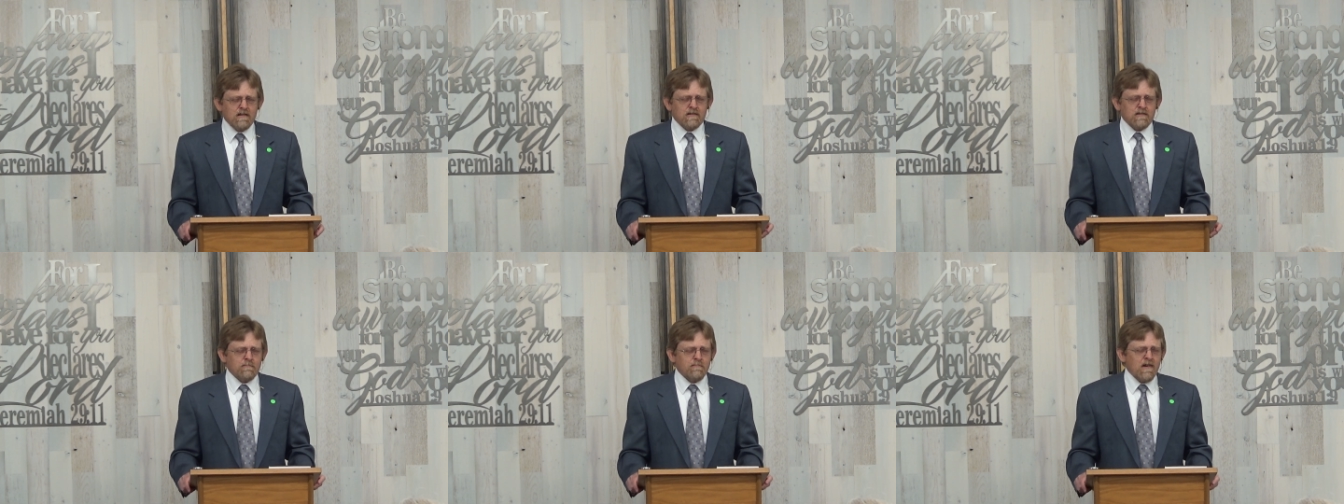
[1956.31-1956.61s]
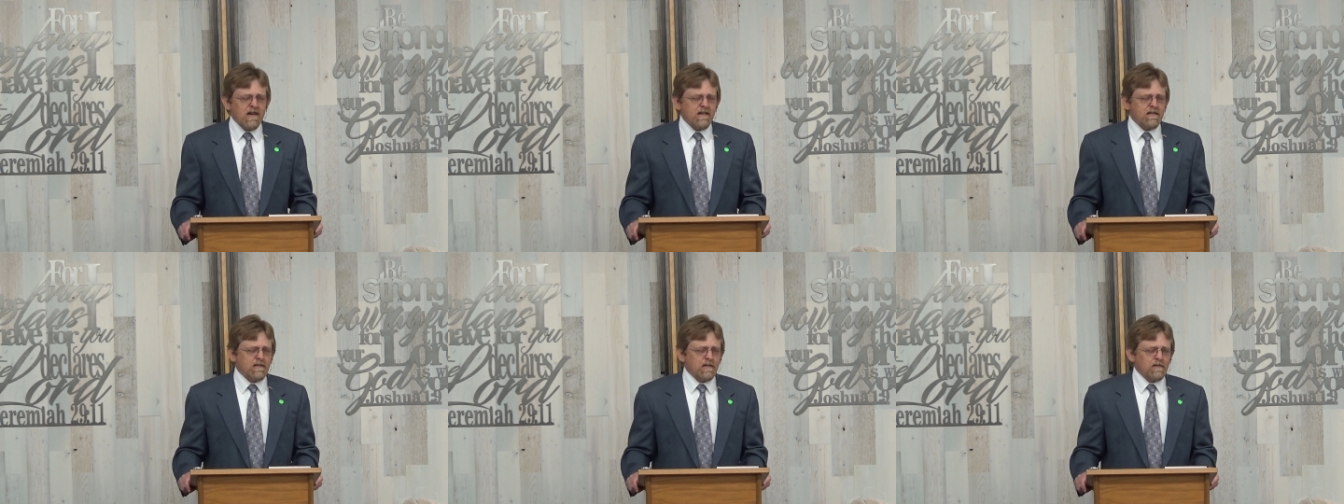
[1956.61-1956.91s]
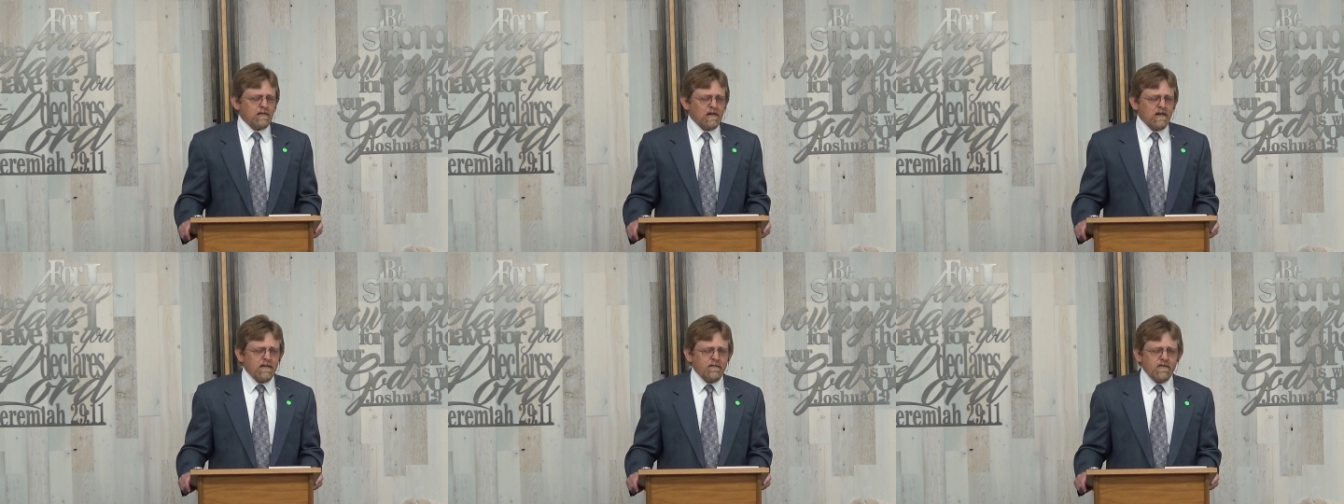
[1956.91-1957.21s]
to make
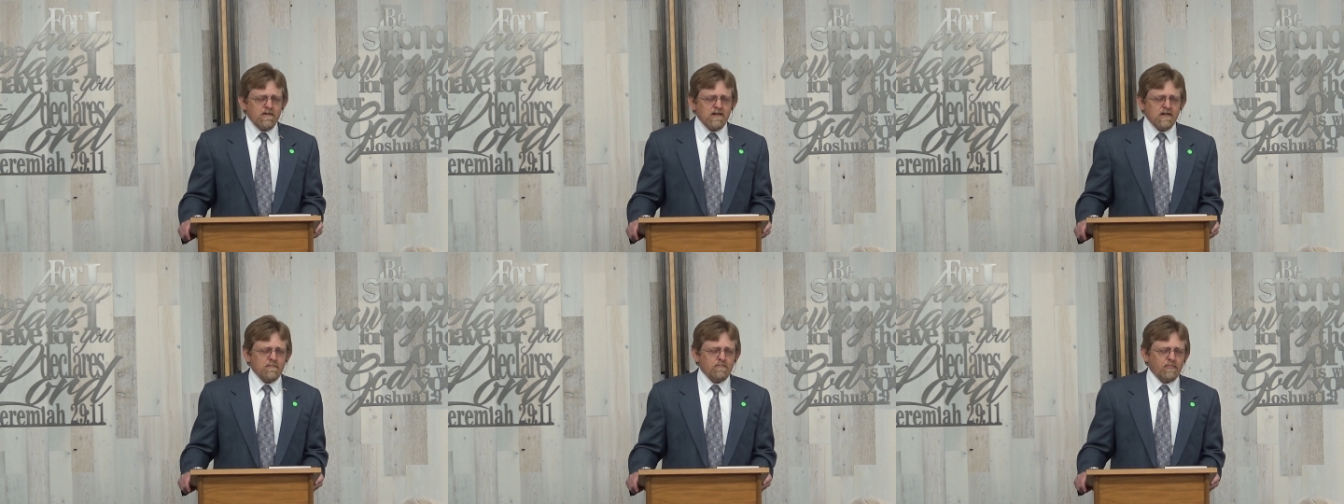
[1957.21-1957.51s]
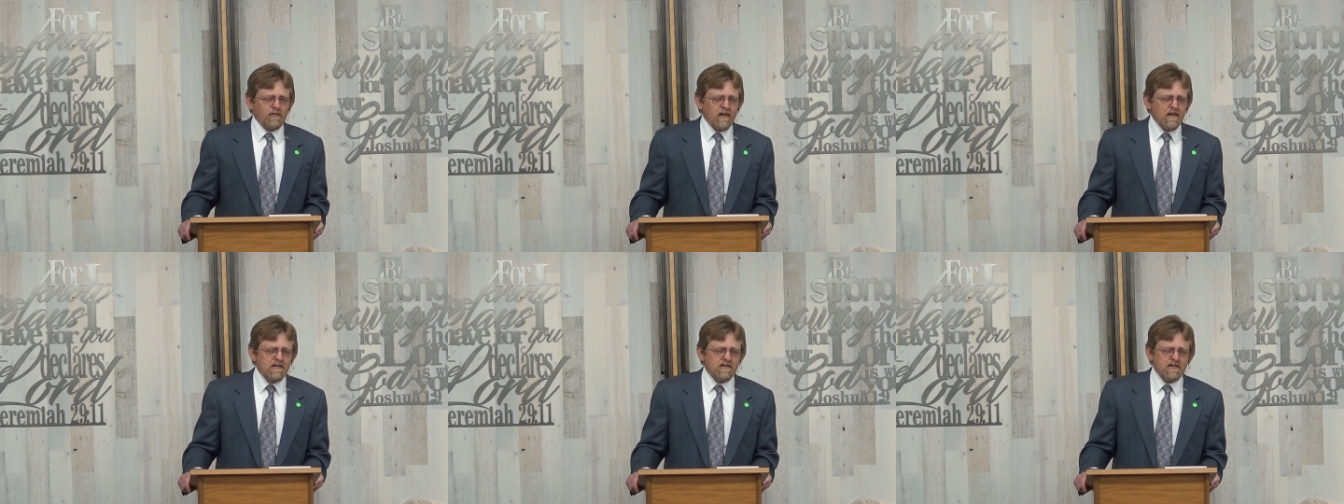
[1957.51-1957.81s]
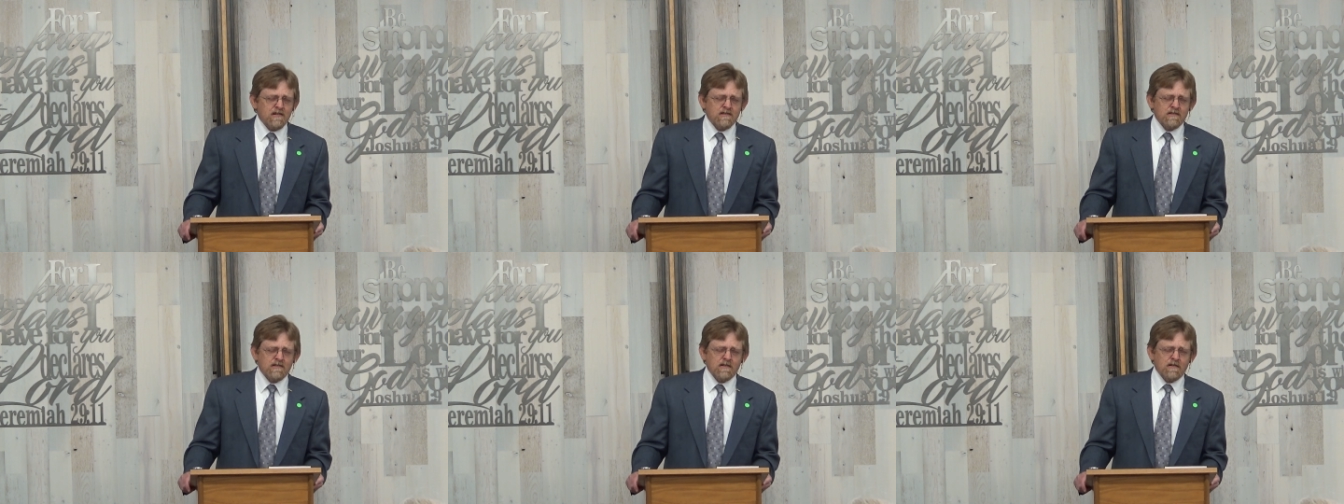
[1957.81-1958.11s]
their living in
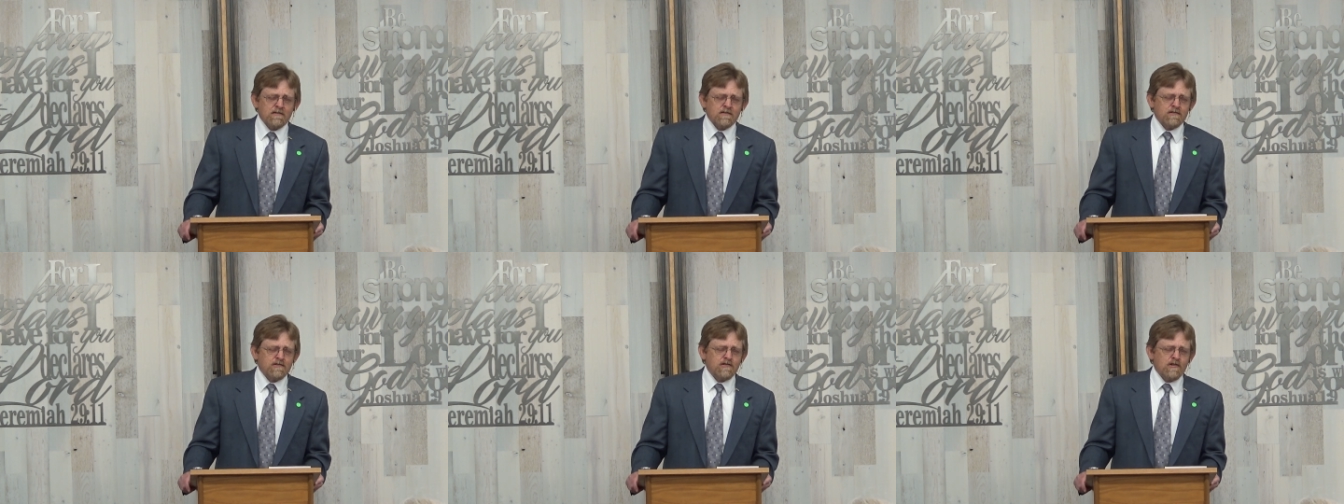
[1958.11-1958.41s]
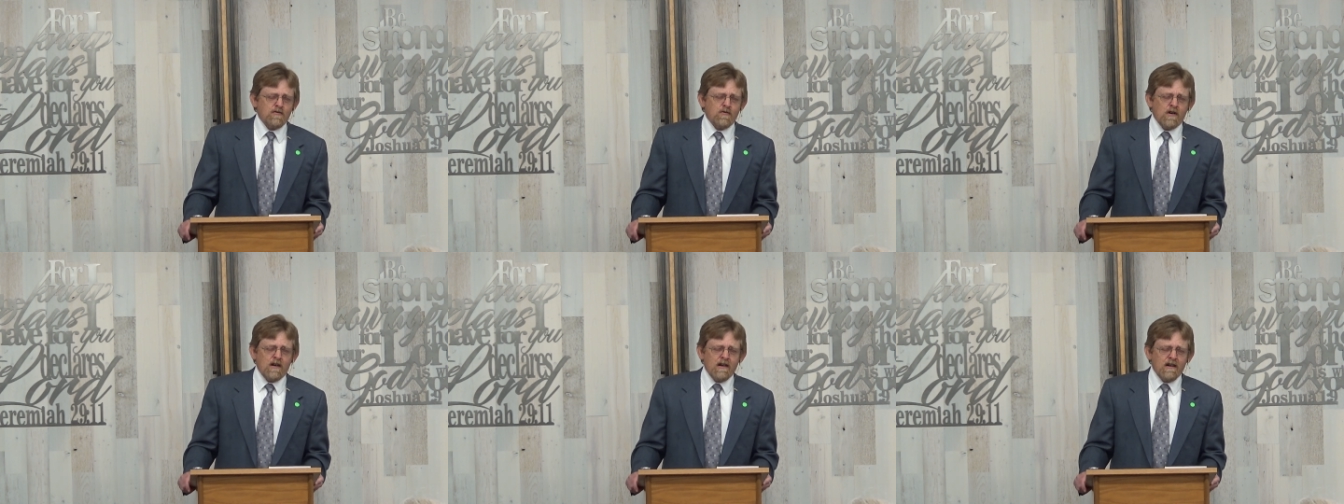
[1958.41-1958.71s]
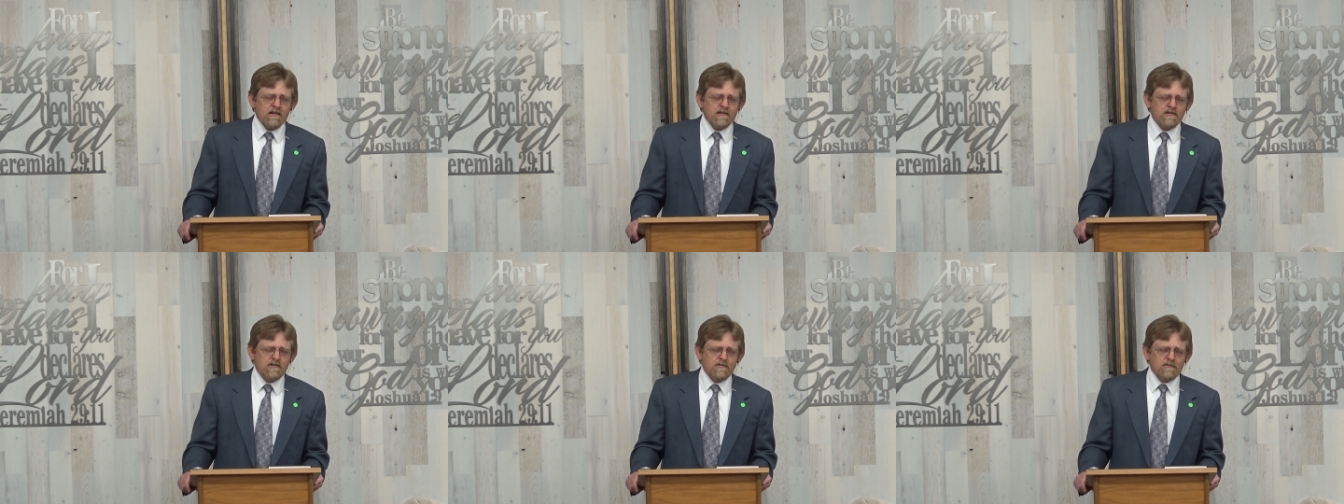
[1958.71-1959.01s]
places that are so
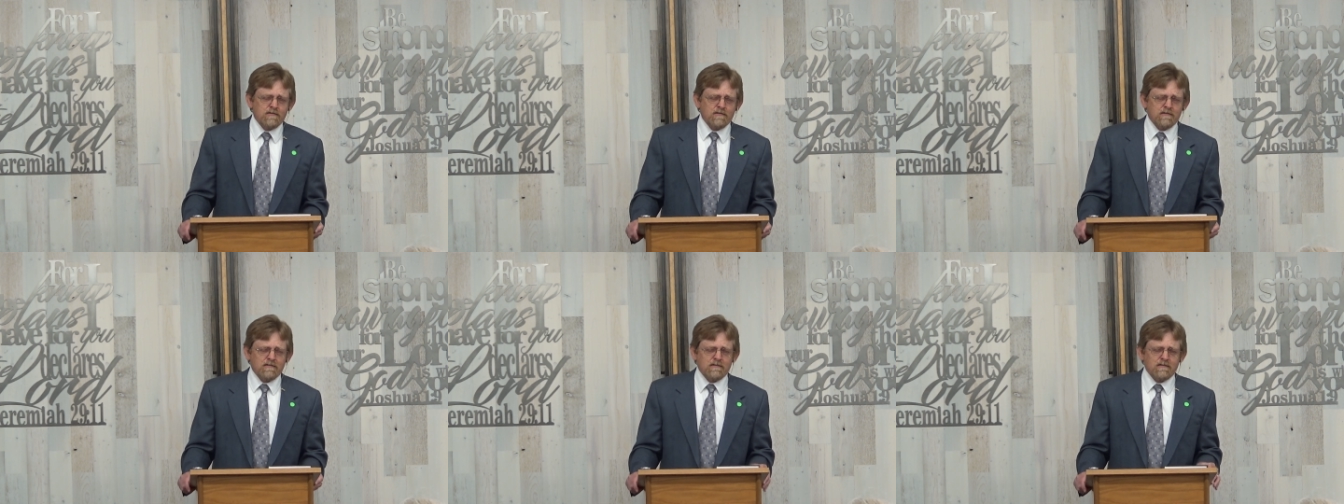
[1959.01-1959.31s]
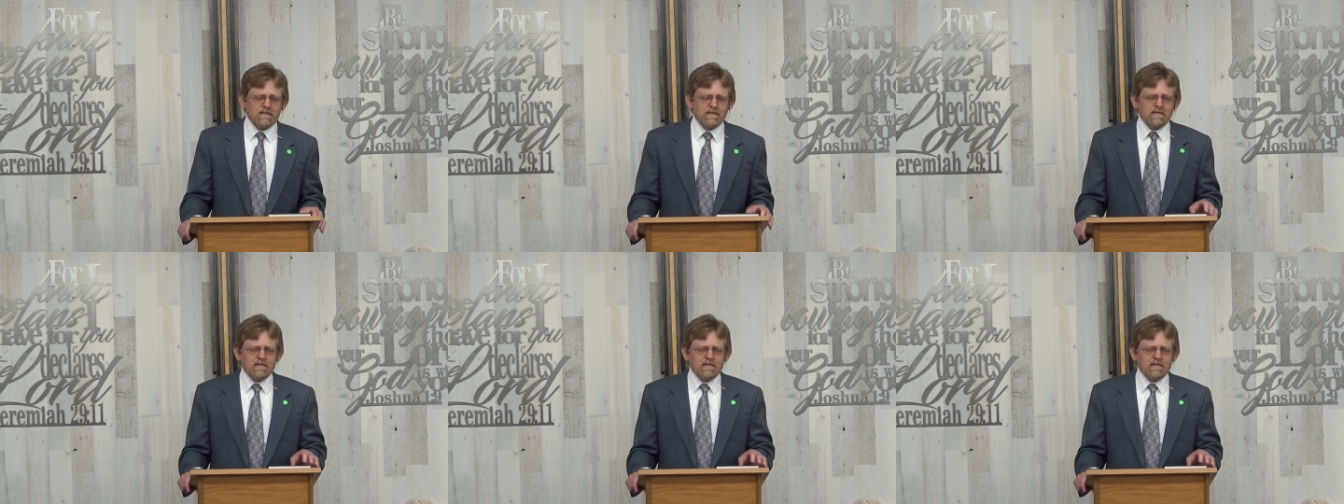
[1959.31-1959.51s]
hostile